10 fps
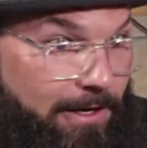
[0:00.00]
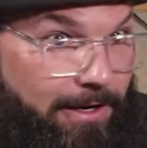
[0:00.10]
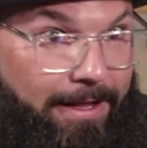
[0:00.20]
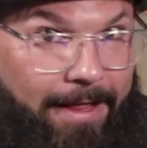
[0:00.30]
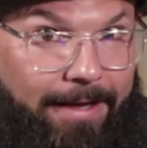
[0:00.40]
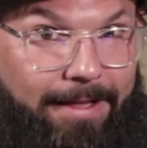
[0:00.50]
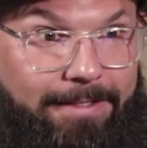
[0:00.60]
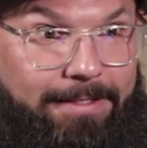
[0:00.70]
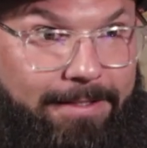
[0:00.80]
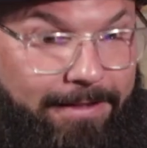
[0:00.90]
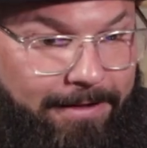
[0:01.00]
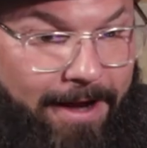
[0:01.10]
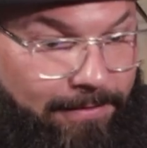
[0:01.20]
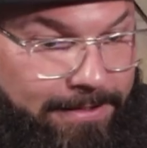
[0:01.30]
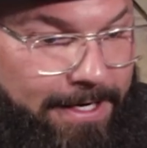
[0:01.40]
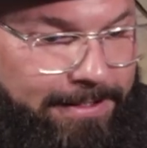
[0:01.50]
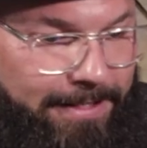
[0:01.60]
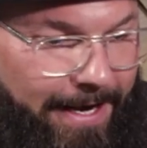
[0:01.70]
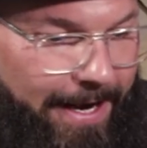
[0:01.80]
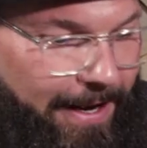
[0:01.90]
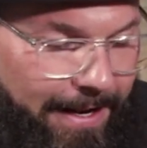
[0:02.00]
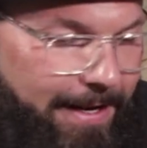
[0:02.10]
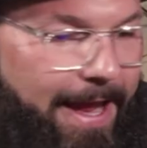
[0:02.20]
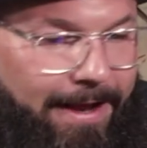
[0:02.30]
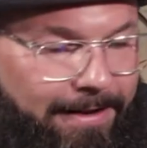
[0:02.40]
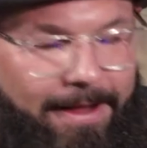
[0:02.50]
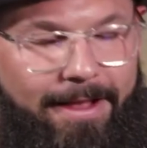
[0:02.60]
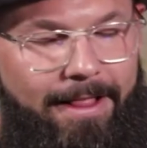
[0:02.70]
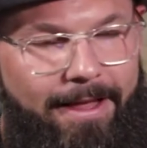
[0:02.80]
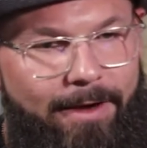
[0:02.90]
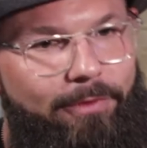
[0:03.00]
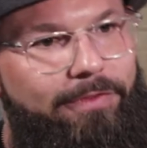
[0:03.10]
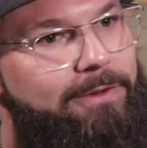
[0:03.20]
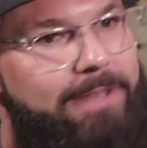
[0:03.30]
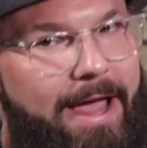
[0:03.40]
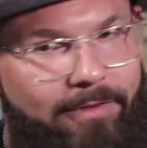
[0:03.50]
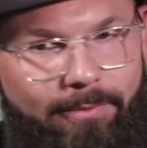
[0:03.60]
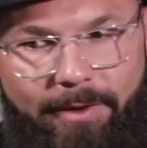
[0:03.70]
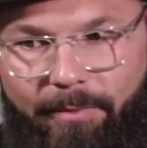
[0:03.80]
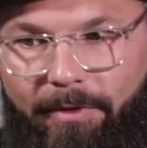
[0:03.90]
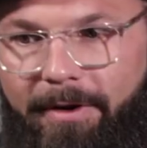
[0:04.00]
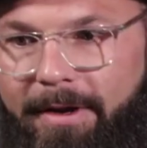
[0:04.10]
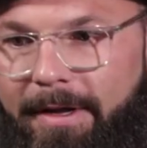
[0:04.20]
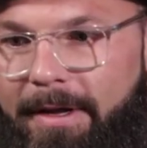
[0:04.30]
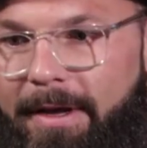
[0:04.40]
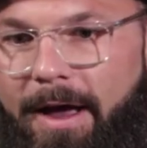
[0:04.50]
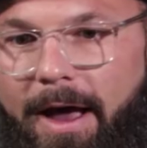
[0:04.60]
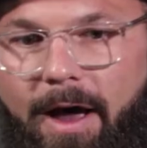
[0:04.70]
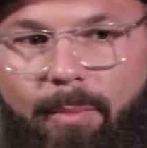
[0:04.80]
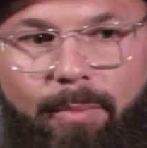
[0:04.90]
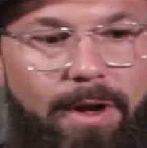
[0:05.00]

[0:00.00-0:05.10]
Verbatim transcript: literally like that's the conversation. That I, and I can't like I refuse to have them anymore. Um,